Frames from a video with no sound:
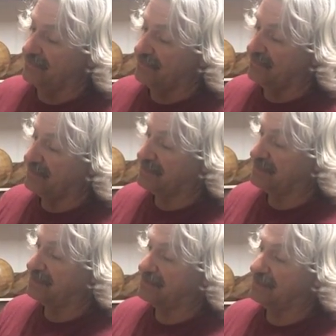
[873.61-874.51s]
which
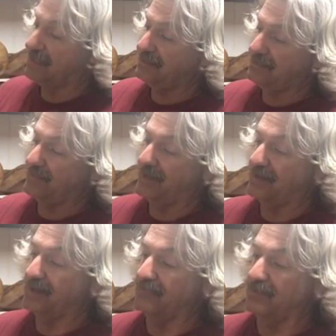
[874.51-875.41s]
is just
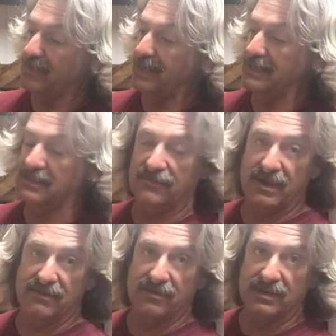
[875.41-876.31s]
about everybody's
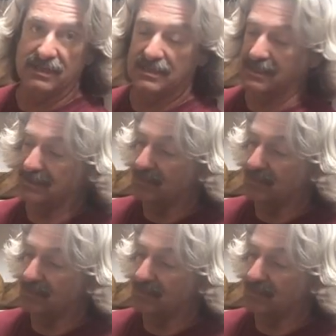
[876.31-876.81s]
favorite. It's just a